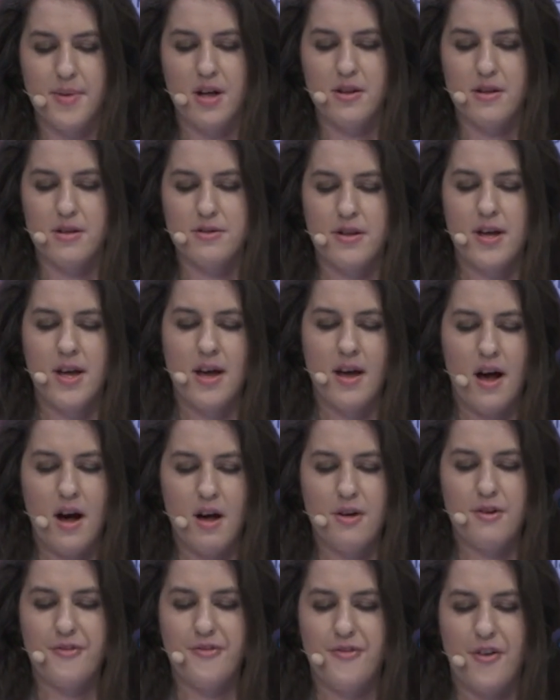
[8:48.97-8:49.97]

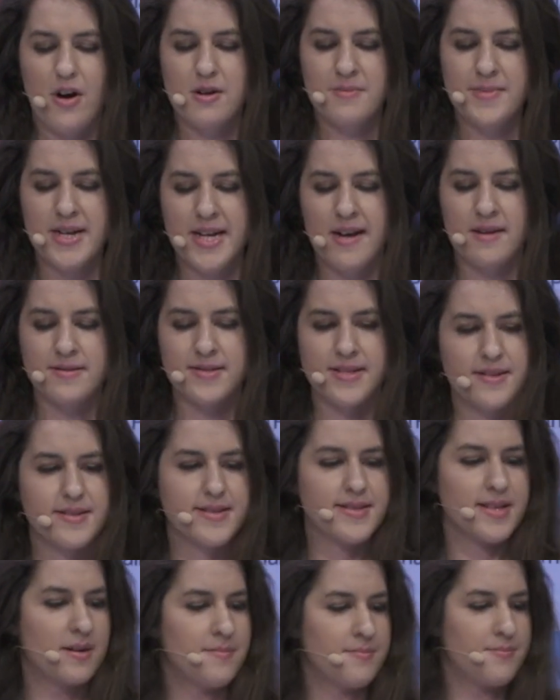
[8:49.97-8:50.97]
I'll farm it out to
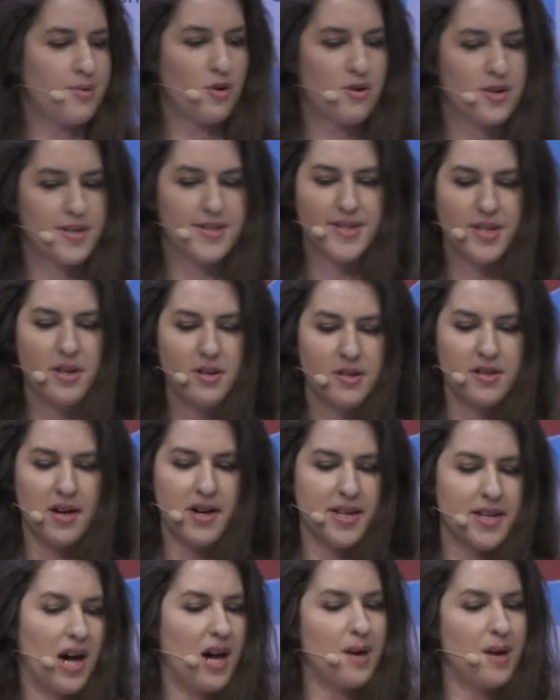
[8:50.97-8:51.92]
some poor soul on